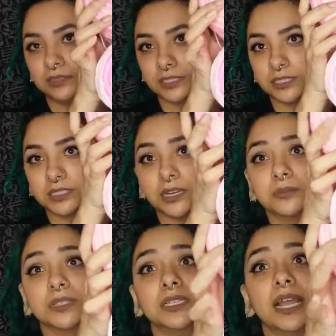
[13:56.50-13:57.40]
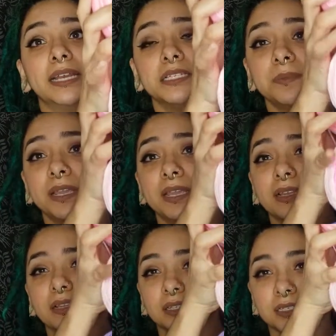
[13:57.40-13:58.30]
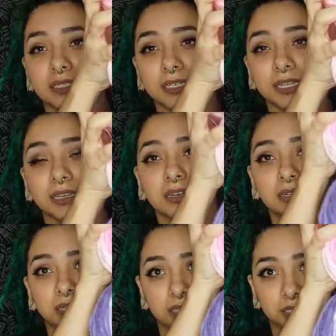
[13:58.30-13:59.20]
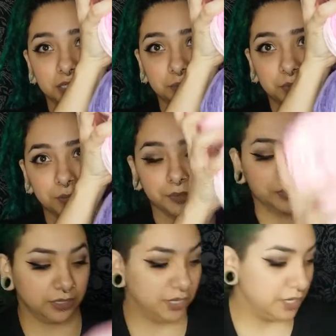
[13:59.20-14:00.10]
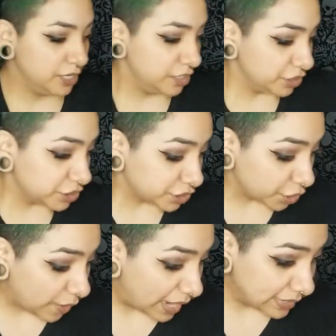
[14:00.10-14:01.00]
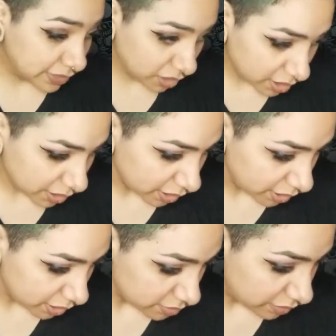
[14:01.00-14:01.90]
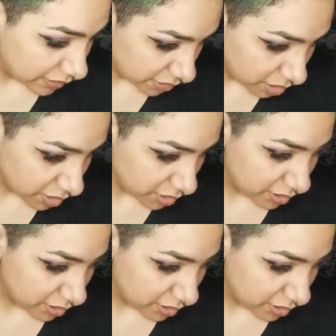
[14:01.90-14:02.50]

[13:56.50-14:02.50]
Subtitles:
going to start with the lightest pink, then to the neon, and then to the purple. So I started it